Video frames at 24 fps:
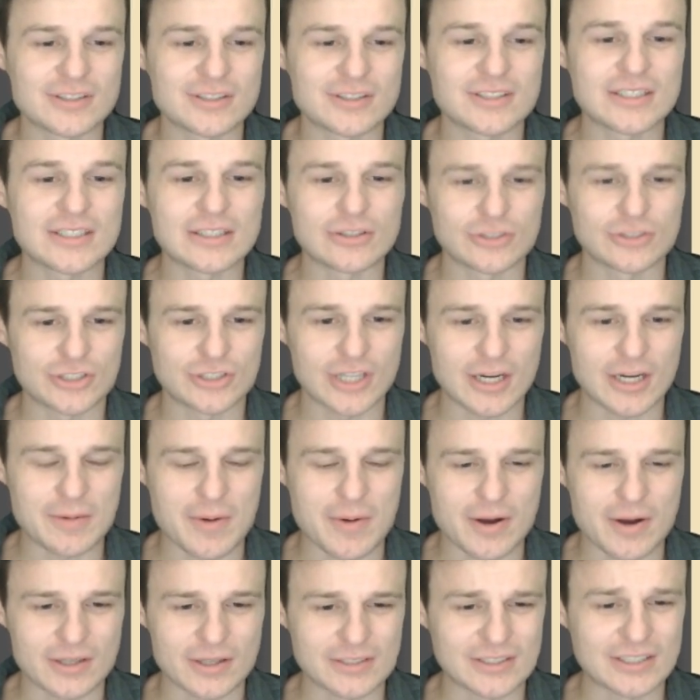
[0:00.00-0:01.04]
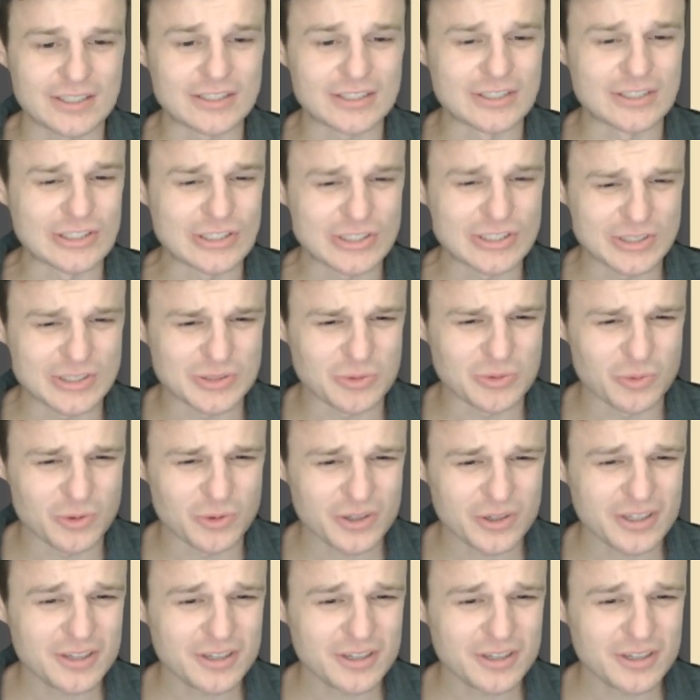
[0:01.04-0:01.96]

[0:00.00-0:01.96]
single checkbox can sort